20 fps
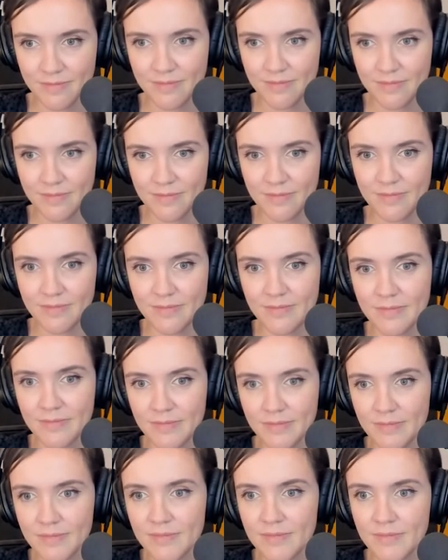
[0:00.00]

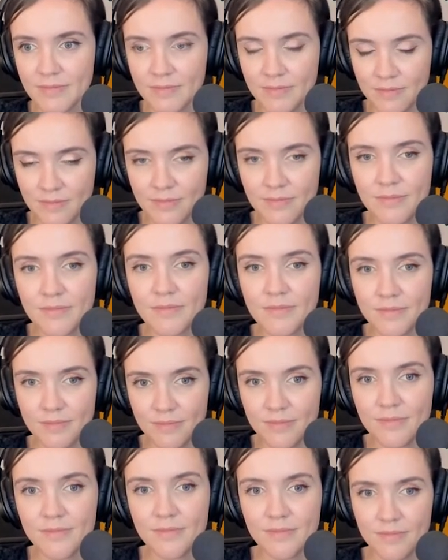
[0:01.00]

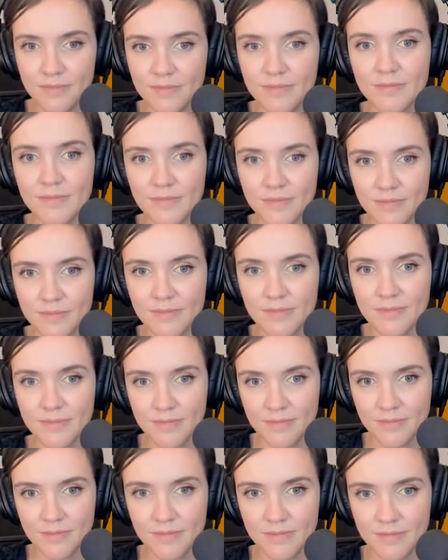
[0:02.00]

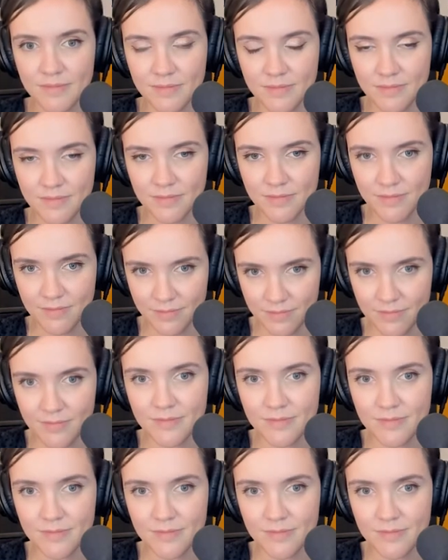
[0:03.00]
The person shown says nothing.